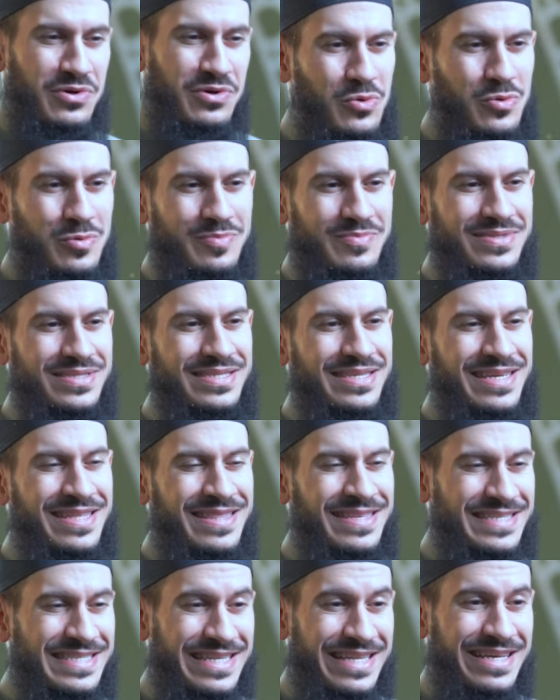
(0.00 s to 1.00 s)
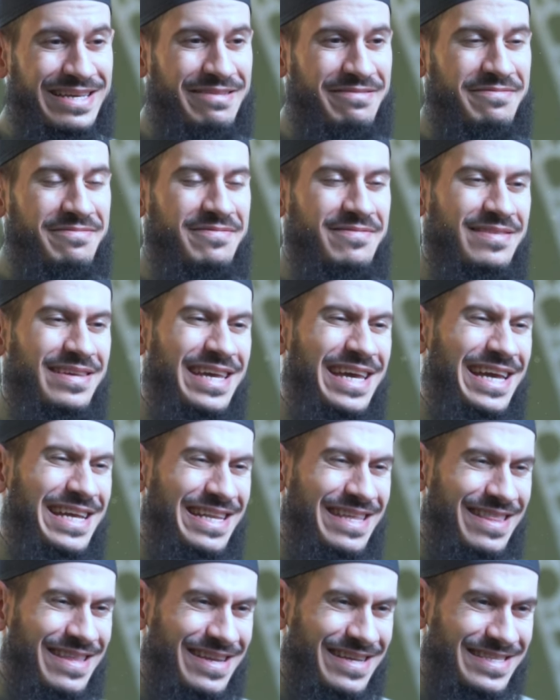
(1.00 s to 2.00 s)
homes in this life
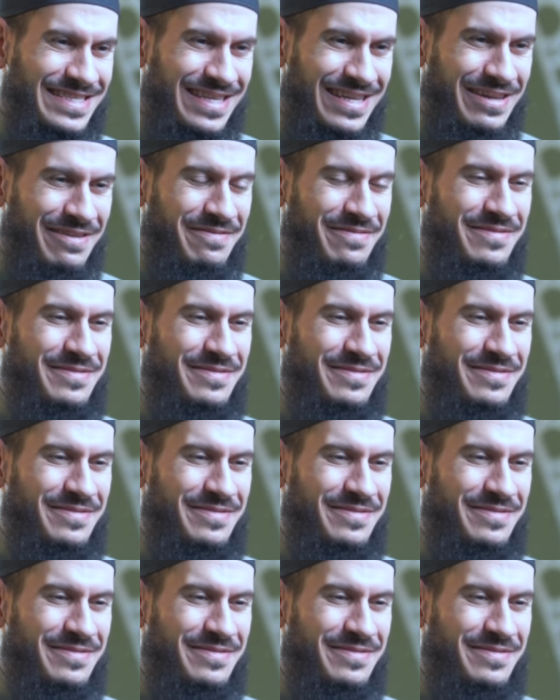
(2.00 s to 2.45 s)
and in the next